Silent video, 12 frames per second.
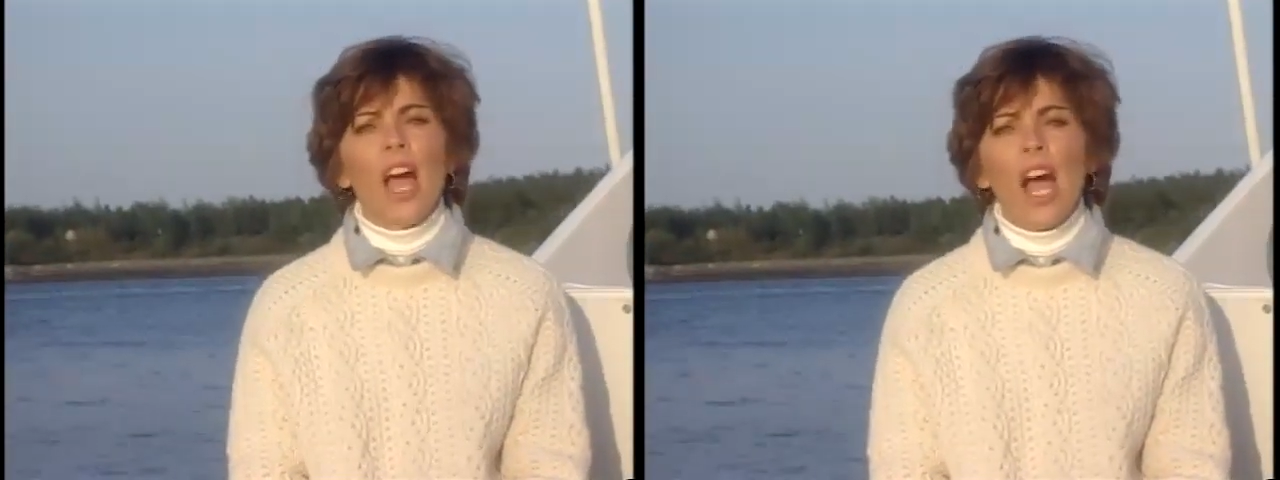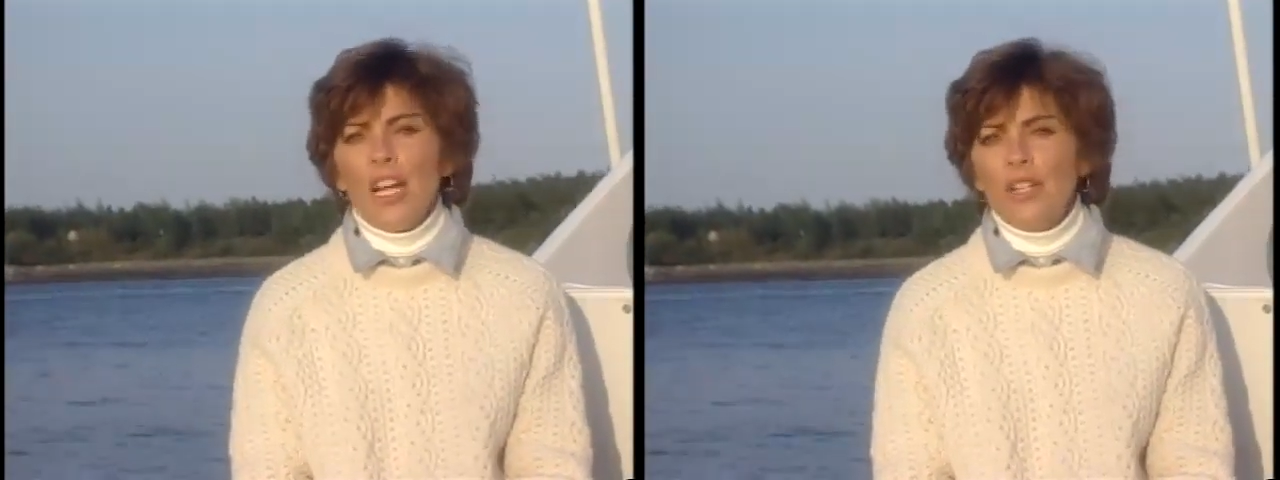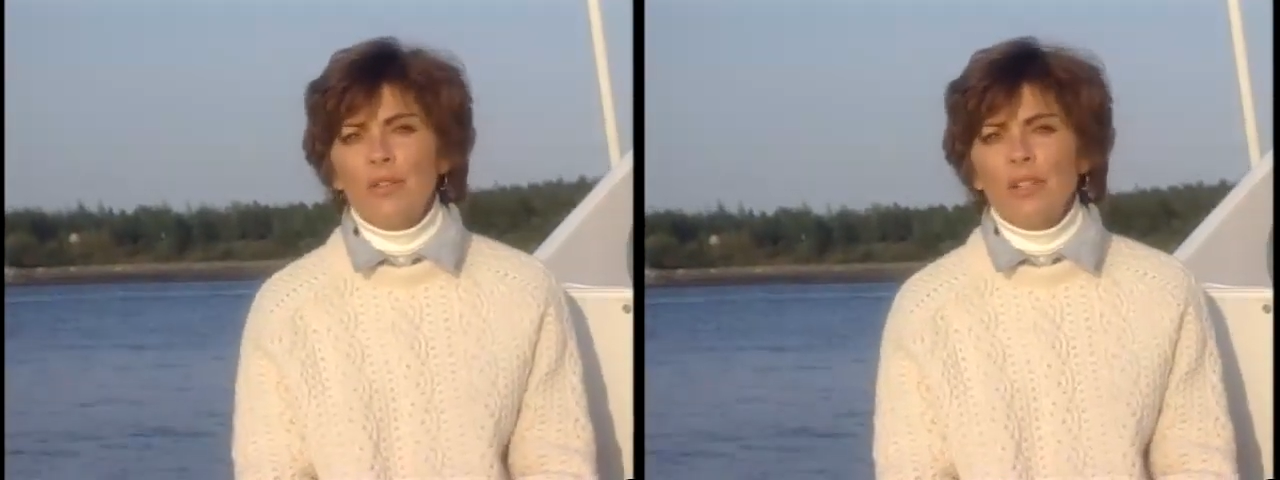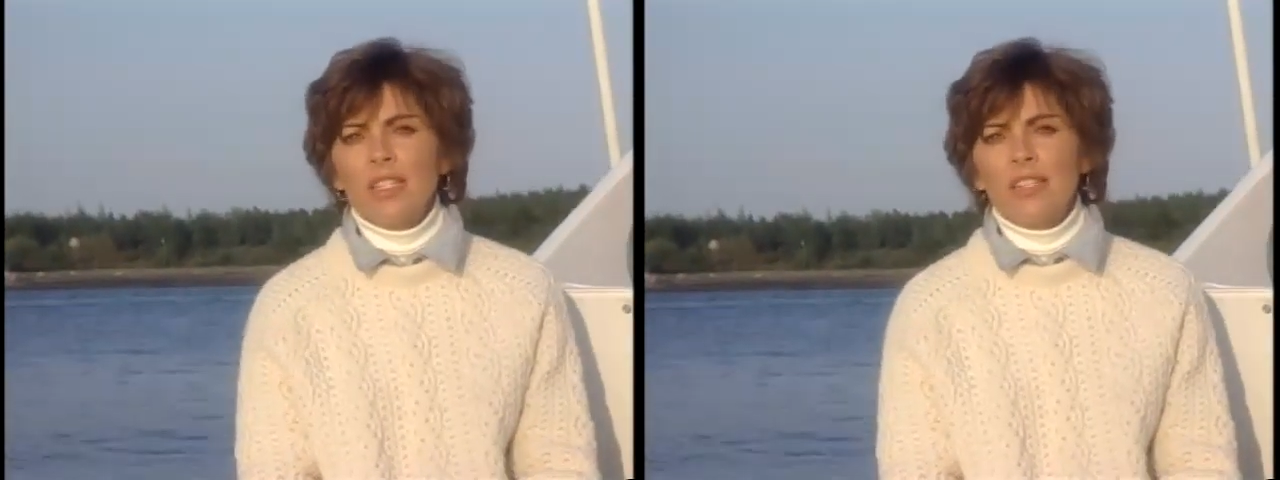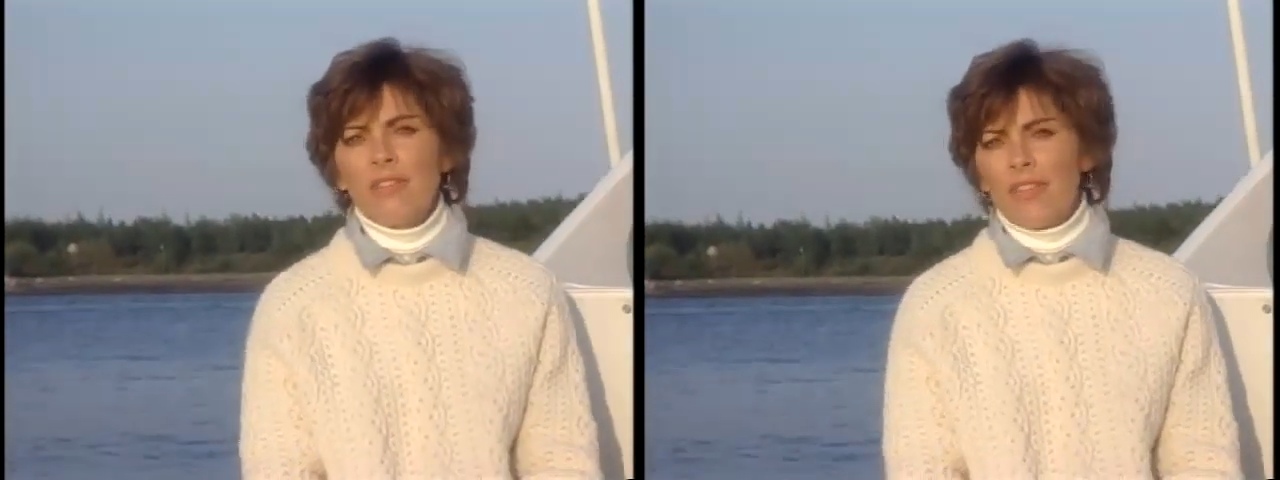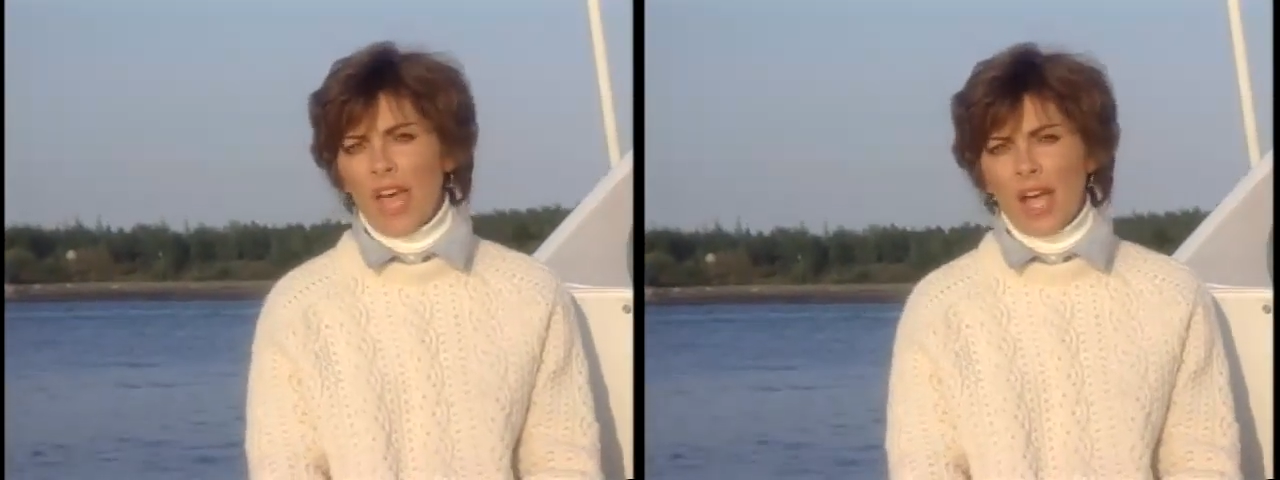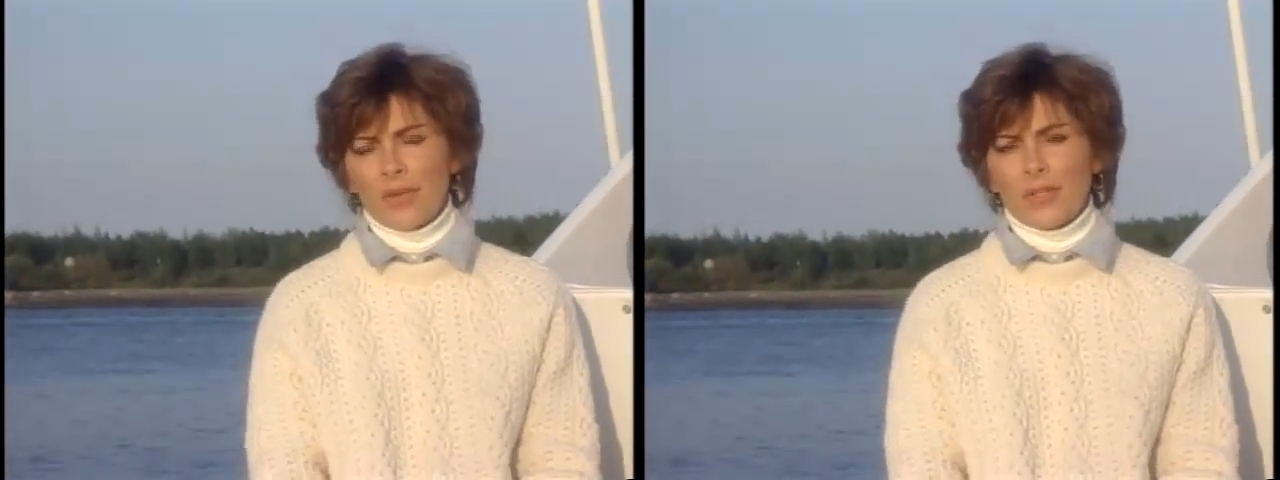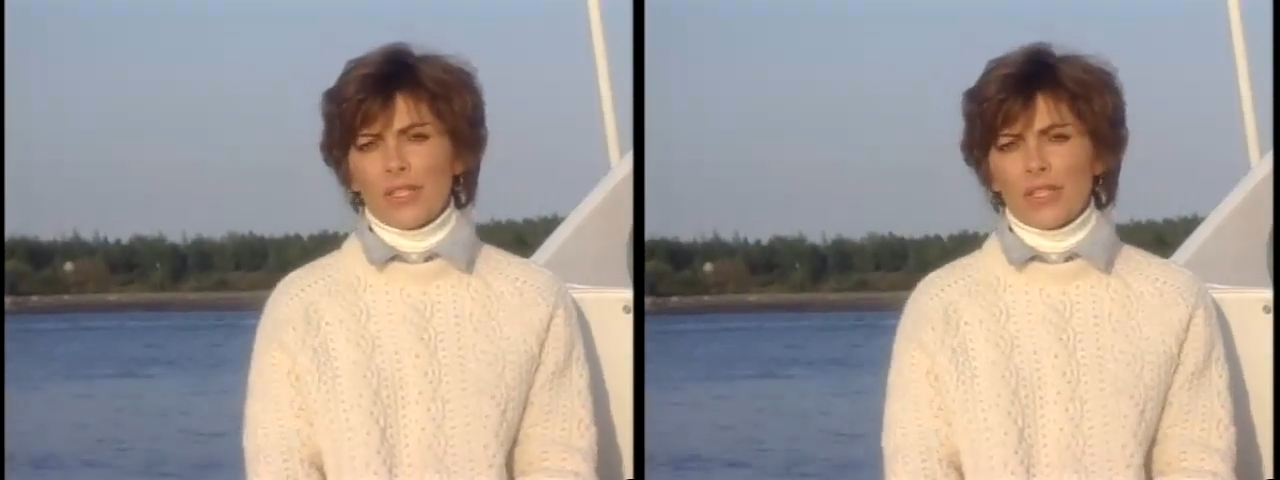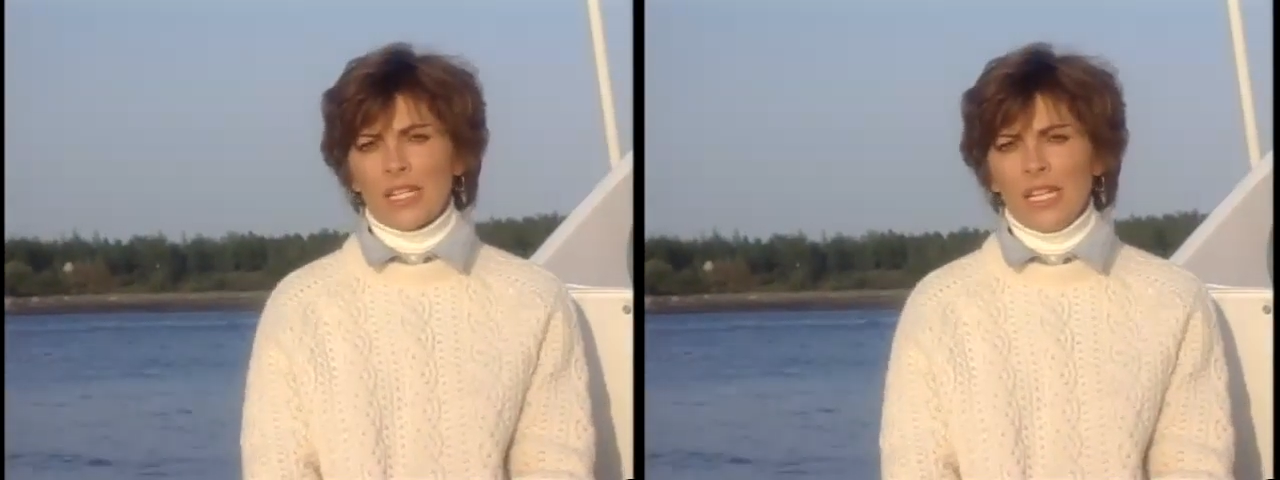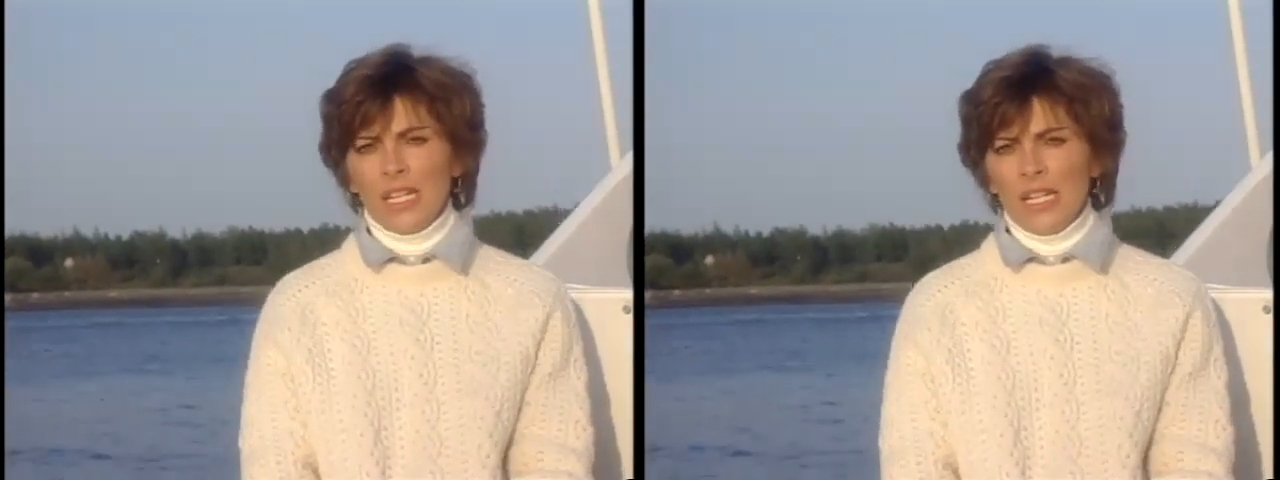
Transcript: hundreds of thousands.